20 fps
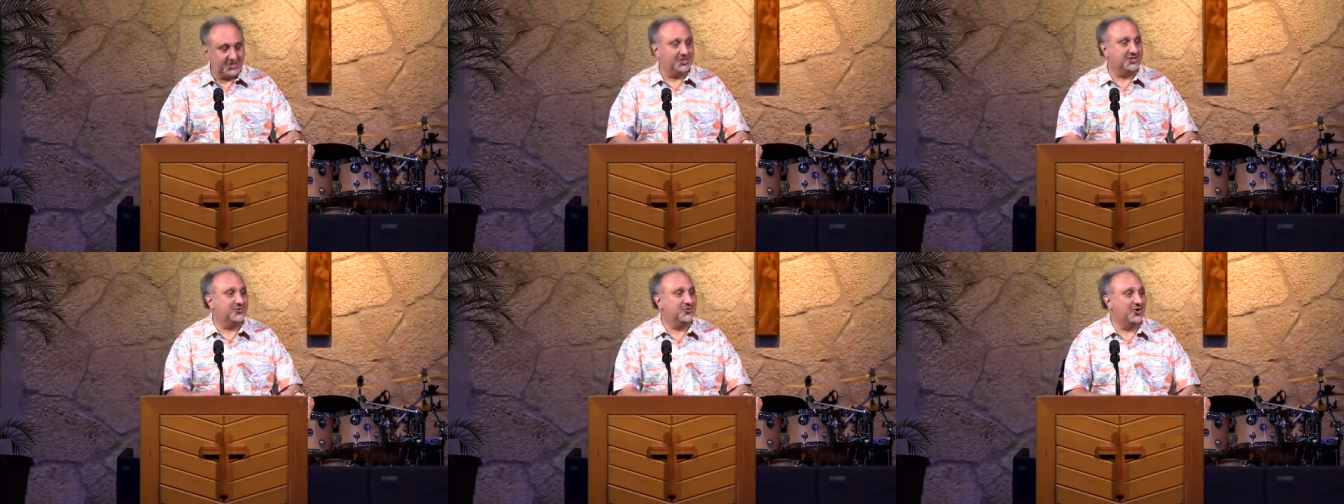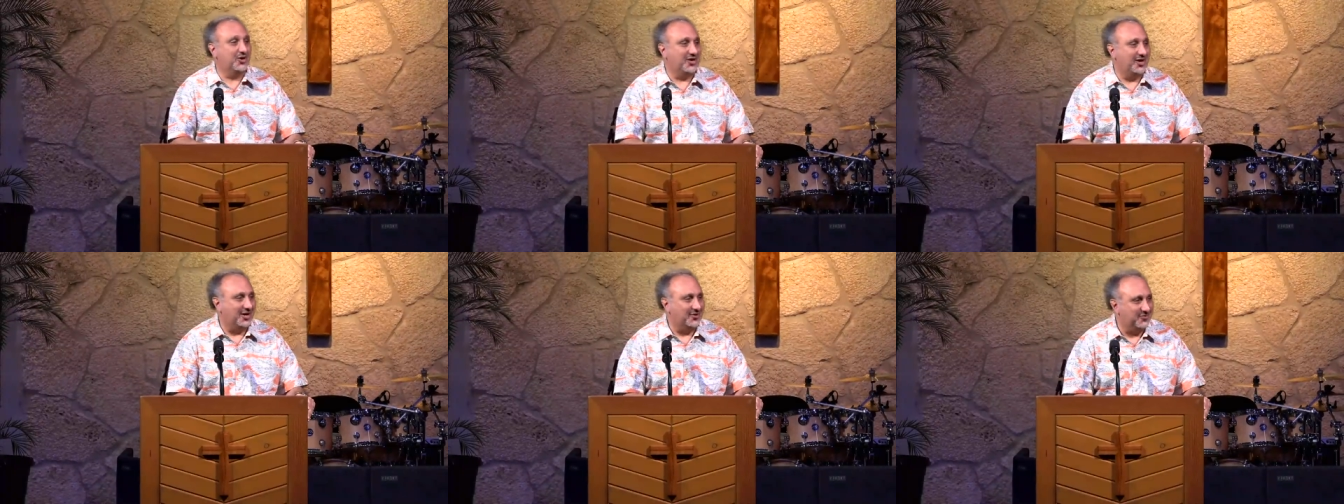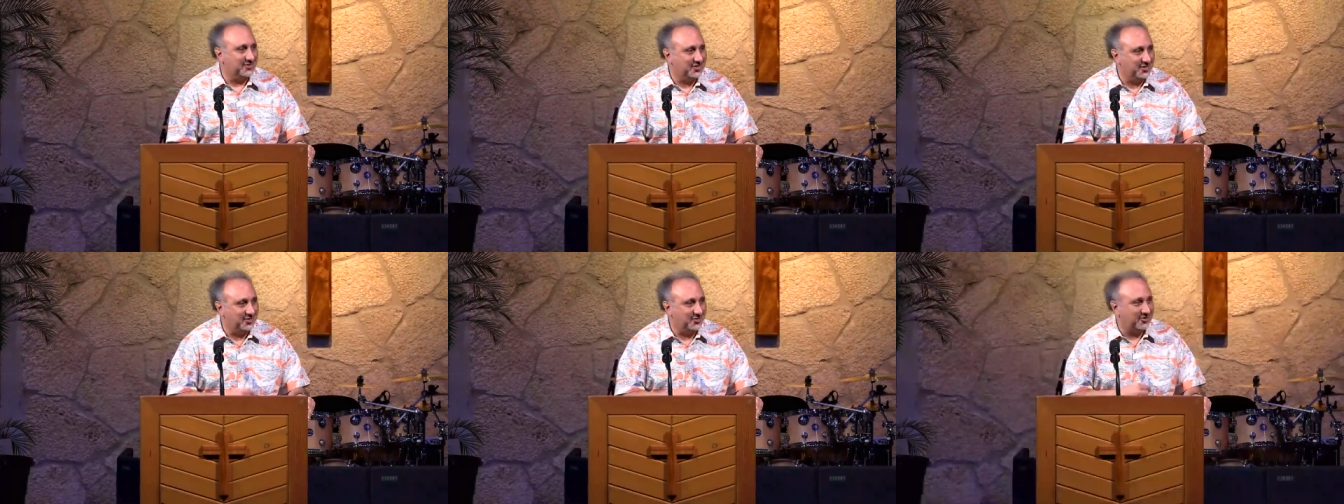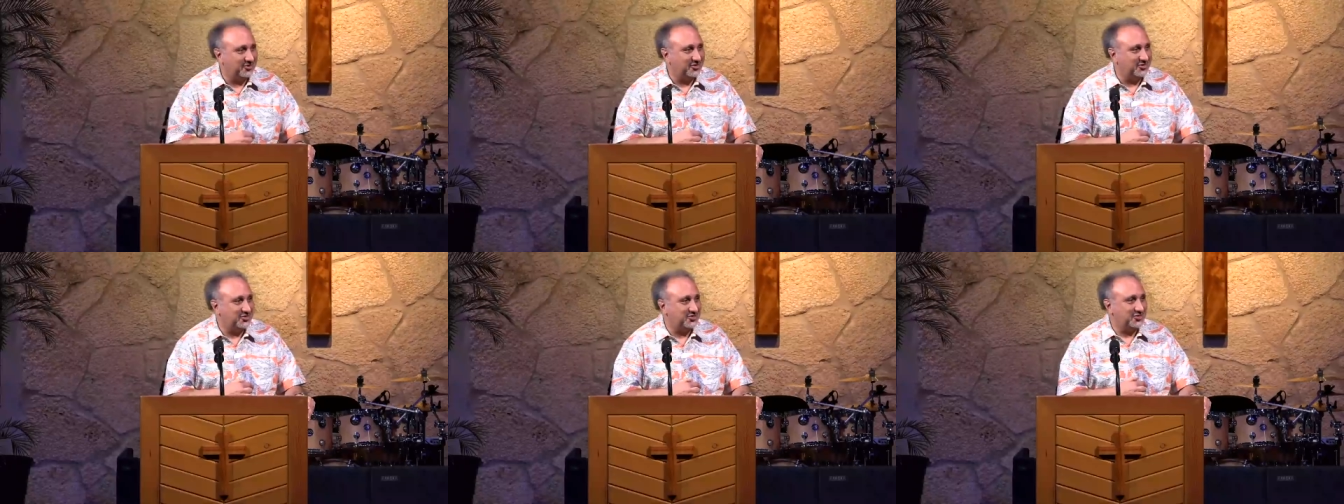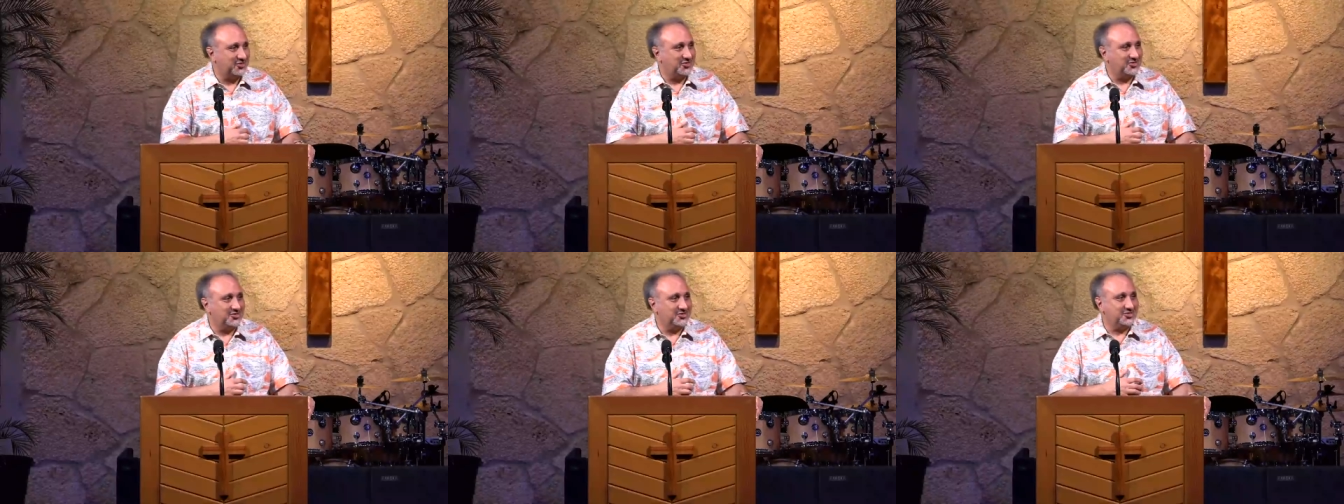this is where I would go to
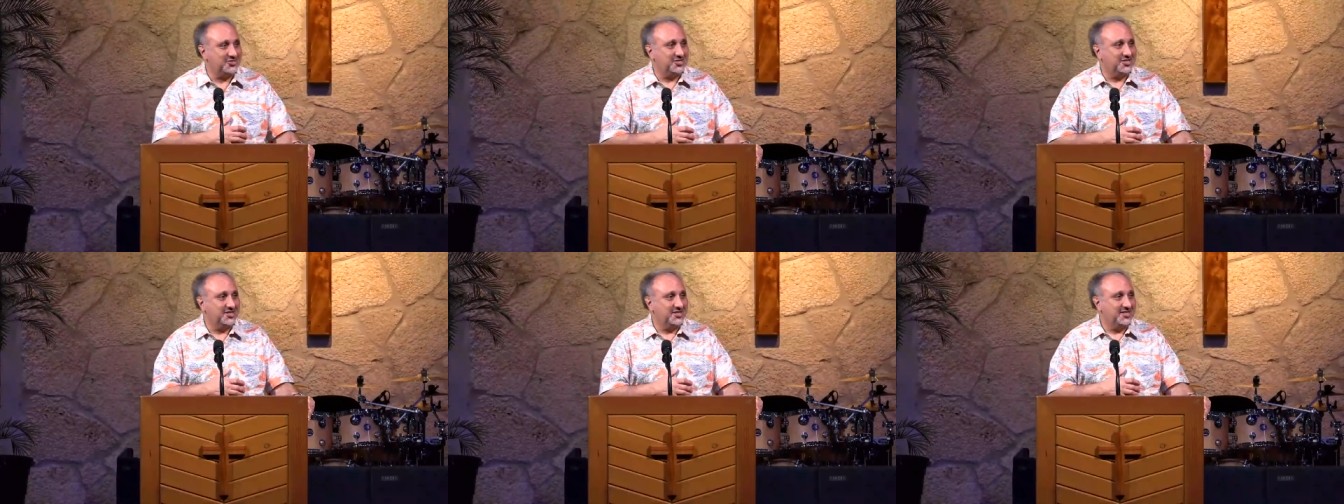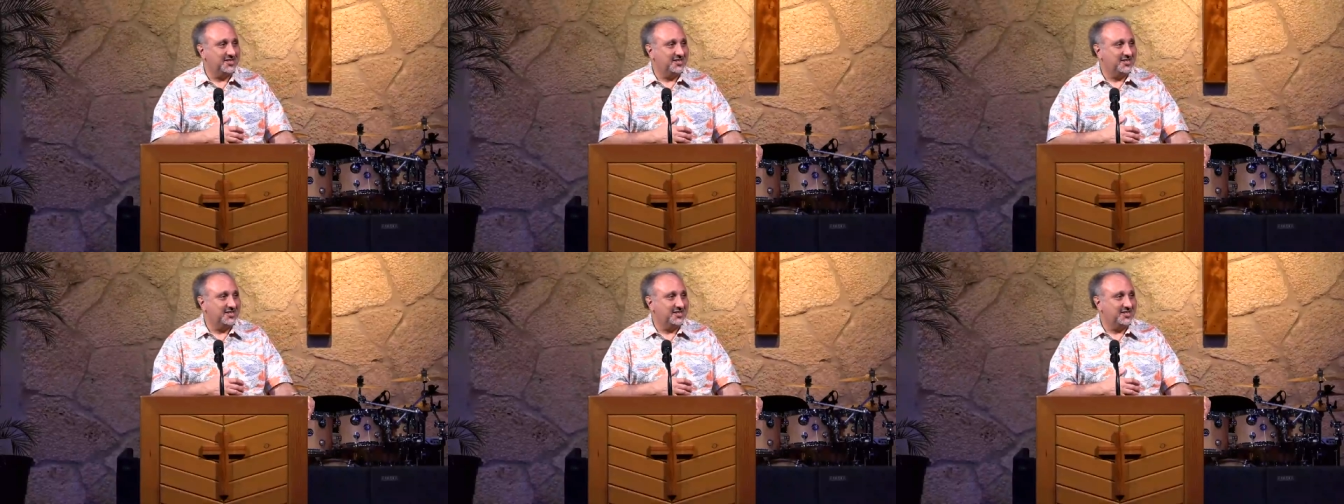church.